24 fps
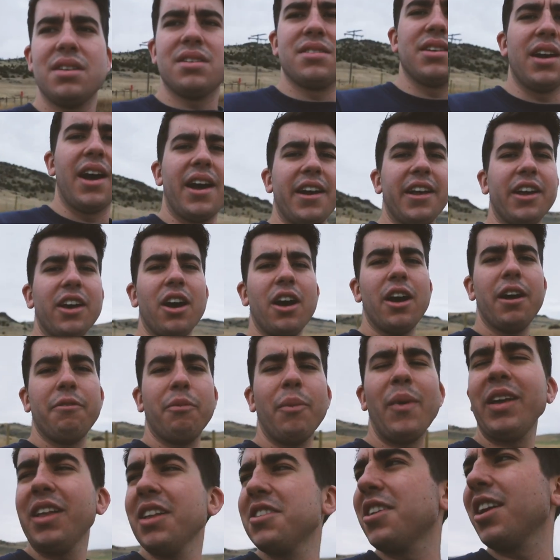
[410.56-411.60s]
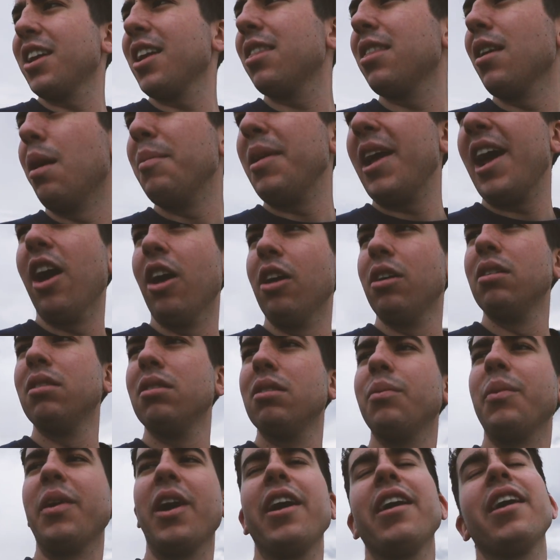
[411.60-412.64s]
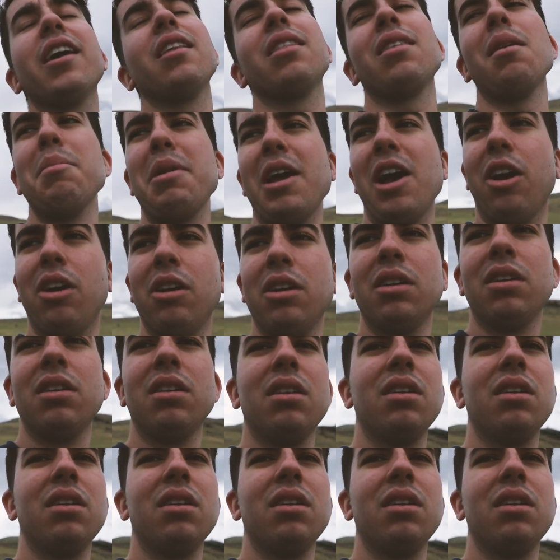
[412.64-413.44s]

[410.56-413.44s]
Signing off. Wait, let's get a thumbnail. We gotta get a thumbnail.